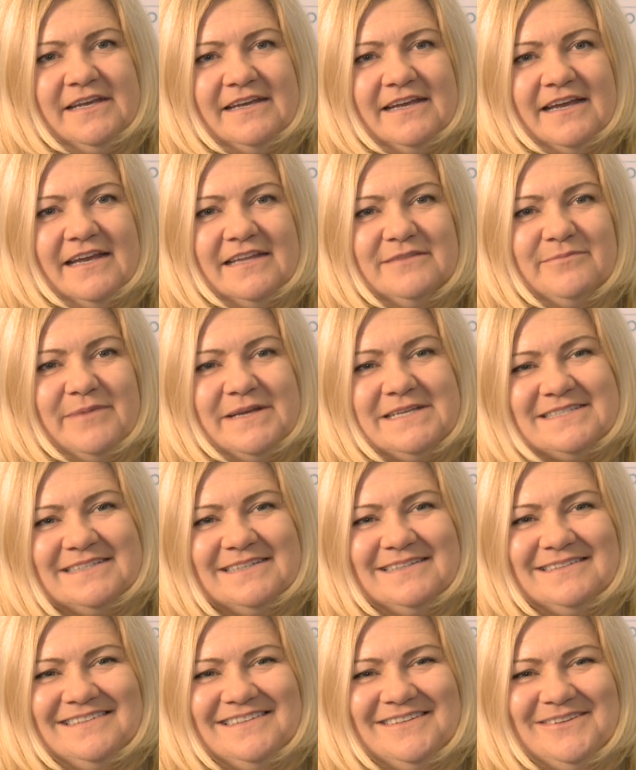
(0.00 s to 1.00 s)
And
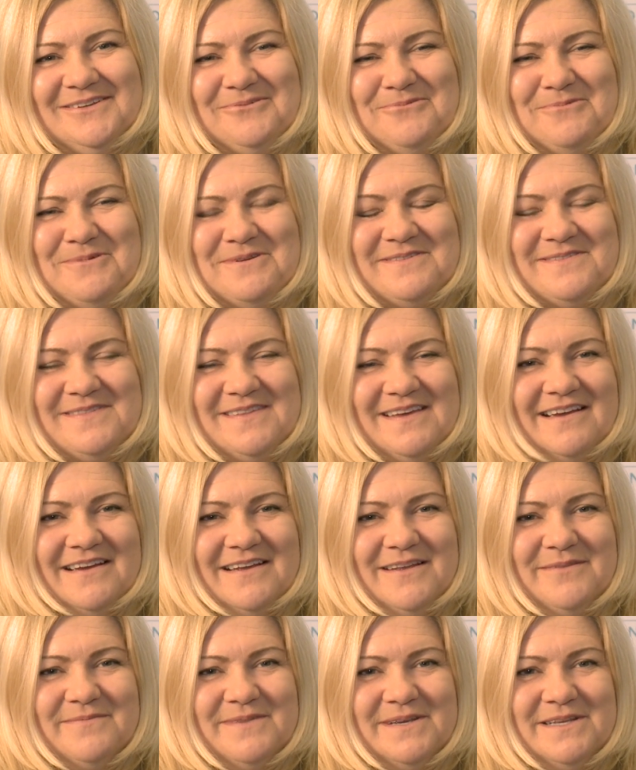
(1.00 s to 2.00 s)
basically, with
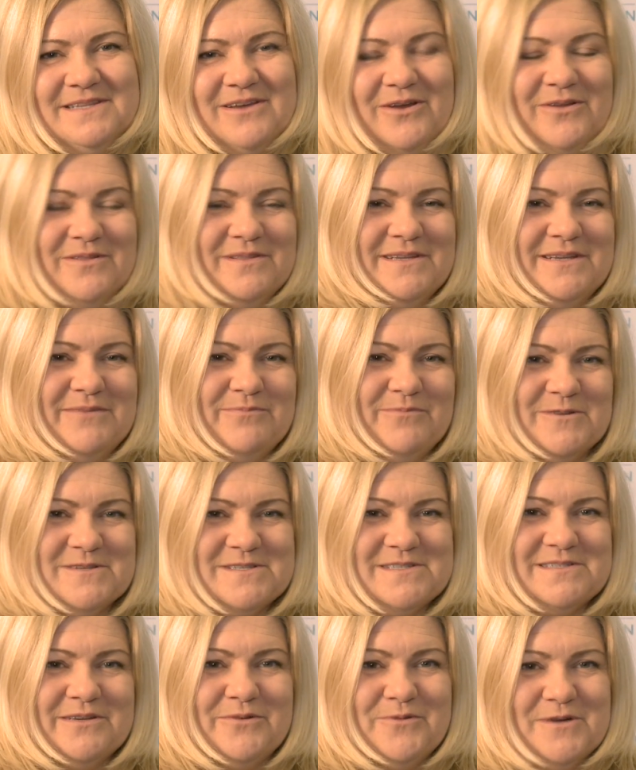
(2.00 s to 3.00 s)
time, it only
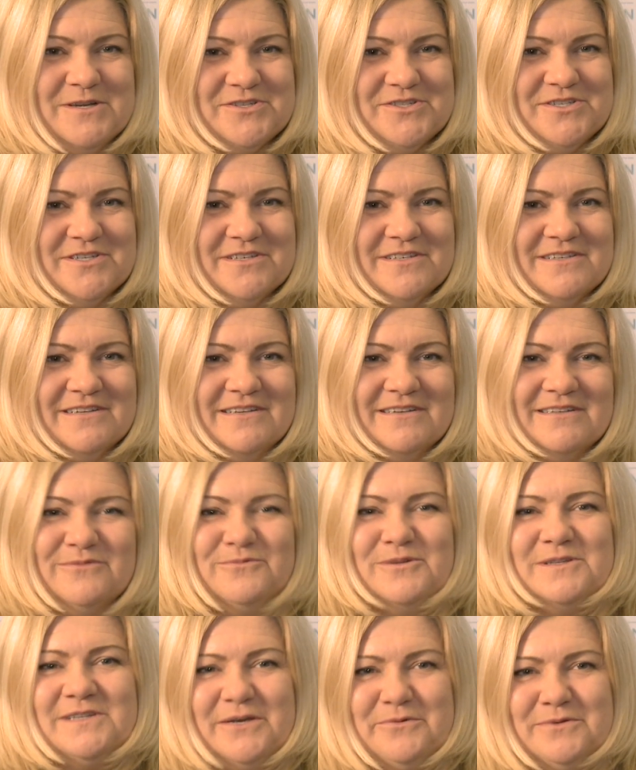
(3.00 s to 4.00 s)
was question uh,
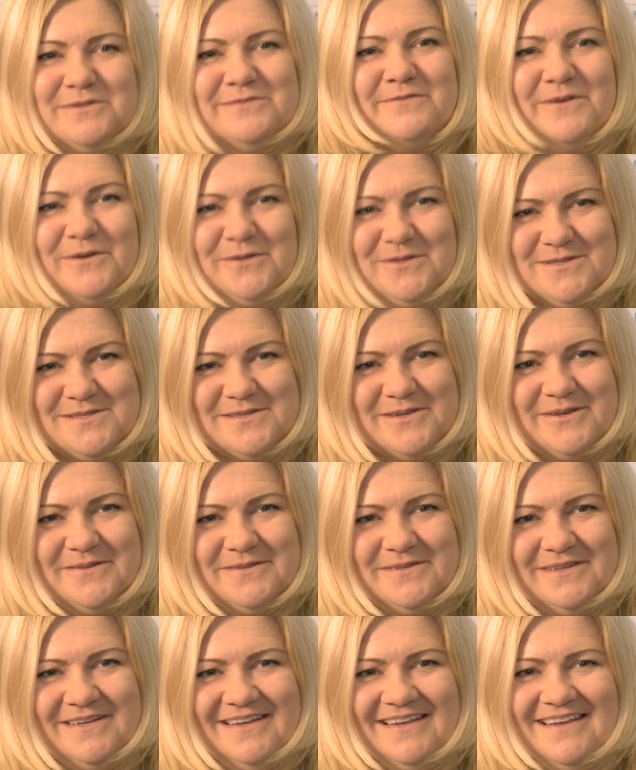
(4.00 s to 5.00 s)
what I will focus
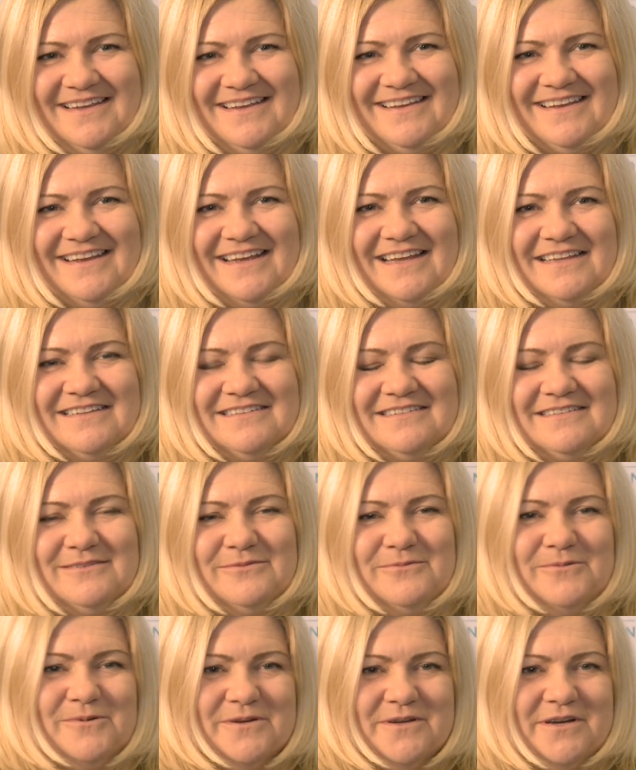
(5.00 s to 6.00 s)
on and
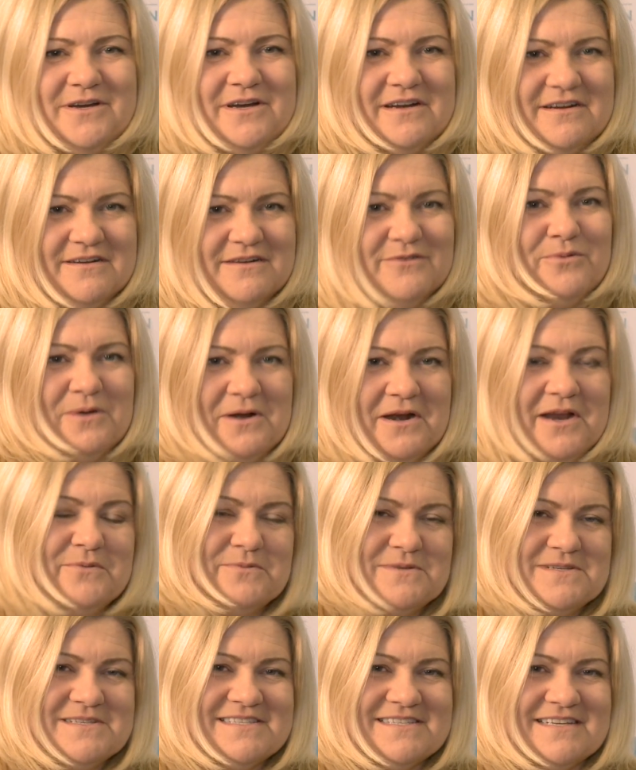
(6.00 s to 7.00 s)
where, where I
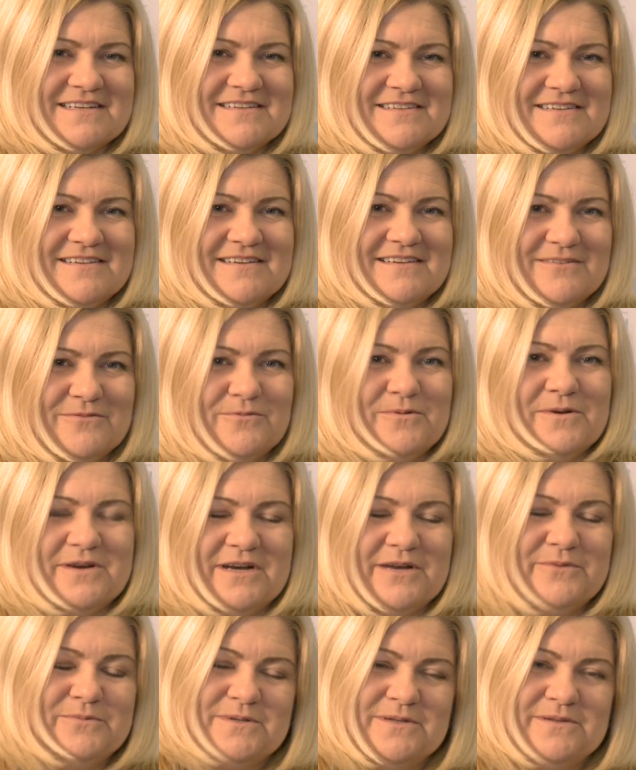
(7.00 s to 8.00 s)
will study, where
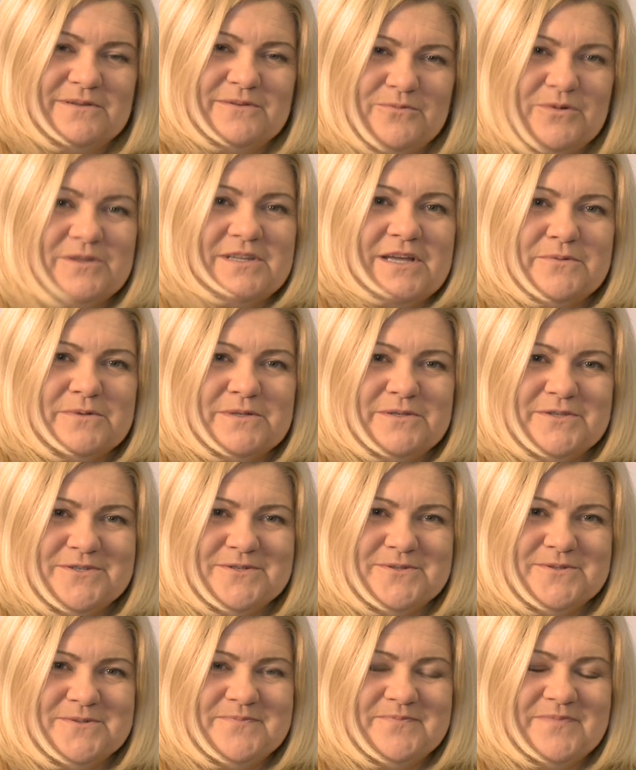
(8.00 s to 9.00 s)
I will, what I will
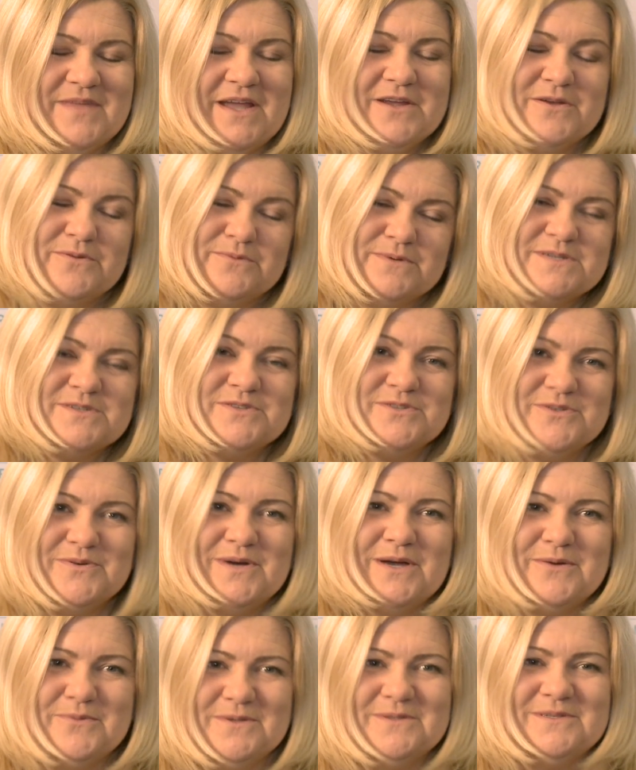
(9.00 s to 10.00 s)
do. I always knew
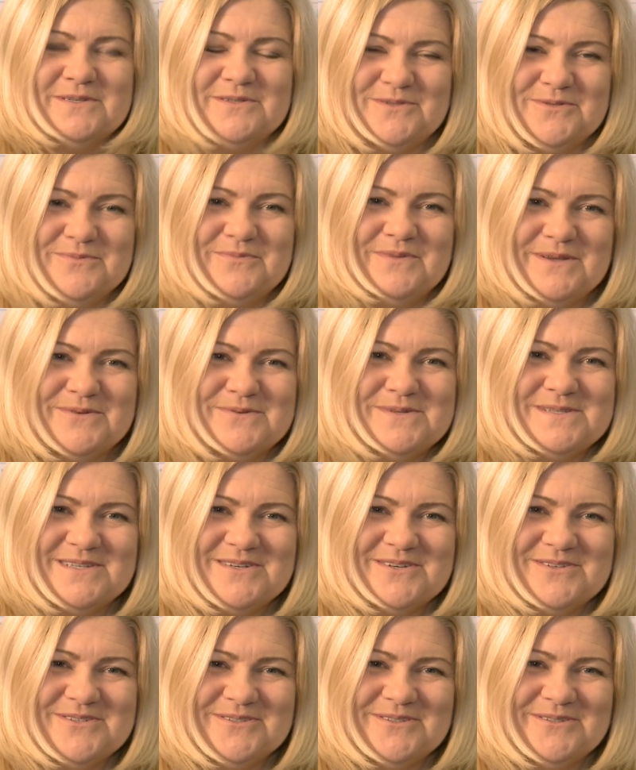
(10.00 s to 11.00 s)
I wanted to be a
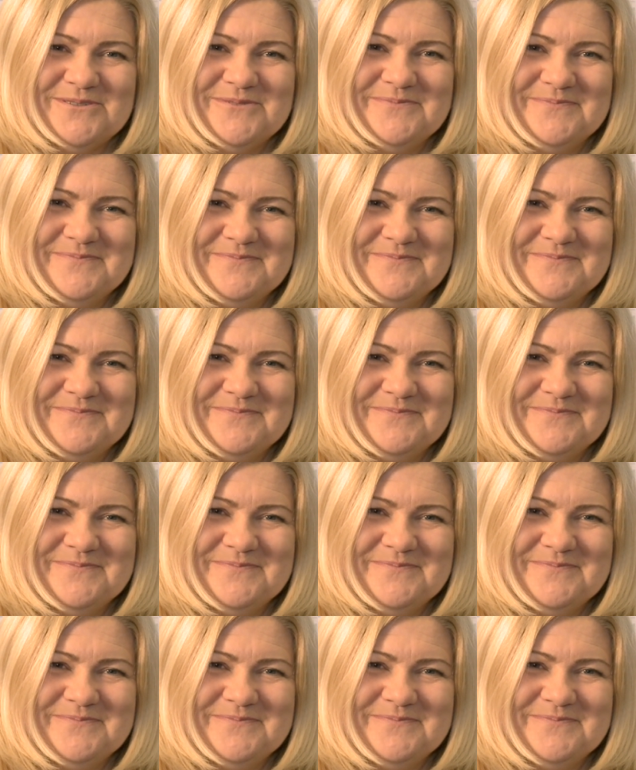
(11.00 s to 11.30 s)
researcher.